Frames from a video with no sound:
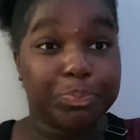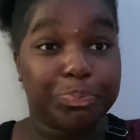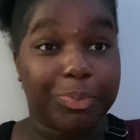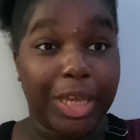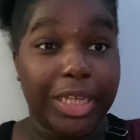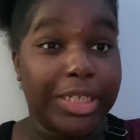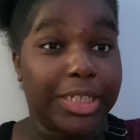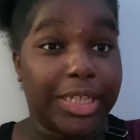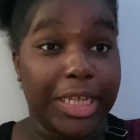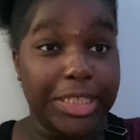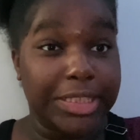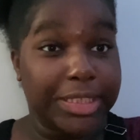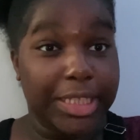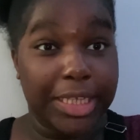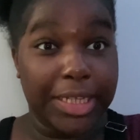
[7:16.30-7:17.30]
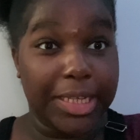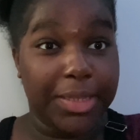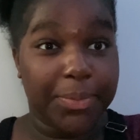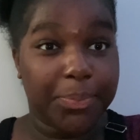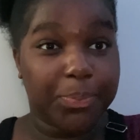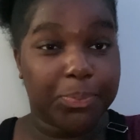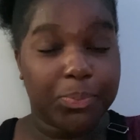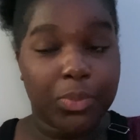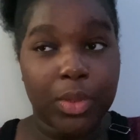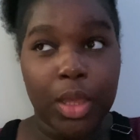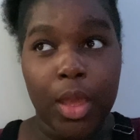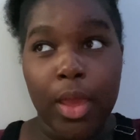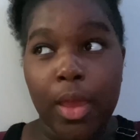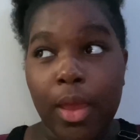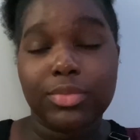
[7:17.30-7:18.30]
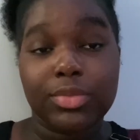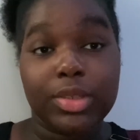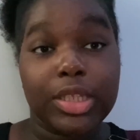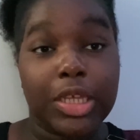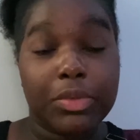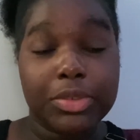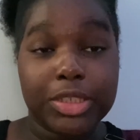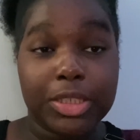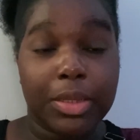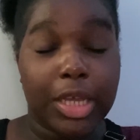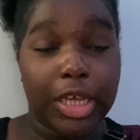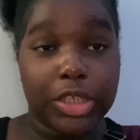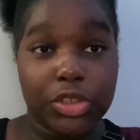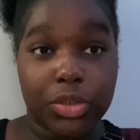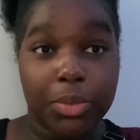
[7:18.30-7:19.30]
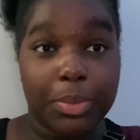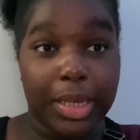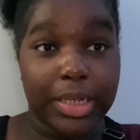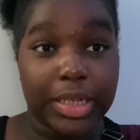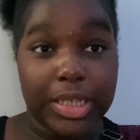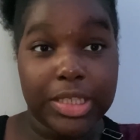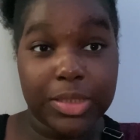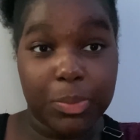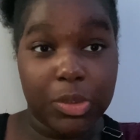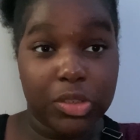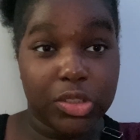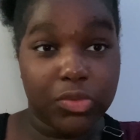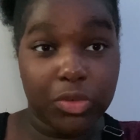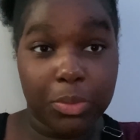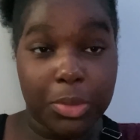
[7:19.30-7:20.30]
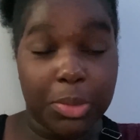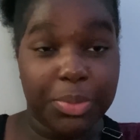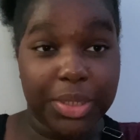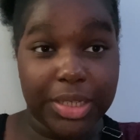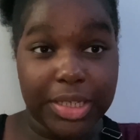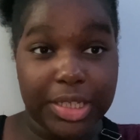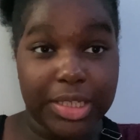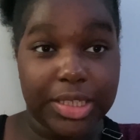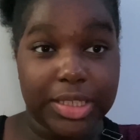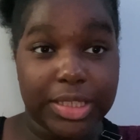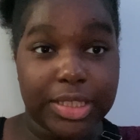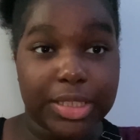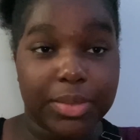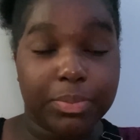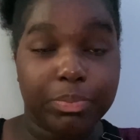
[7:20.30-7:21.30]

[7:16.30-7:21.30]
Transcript: I did not study. That was somehow a traumatic experience for me because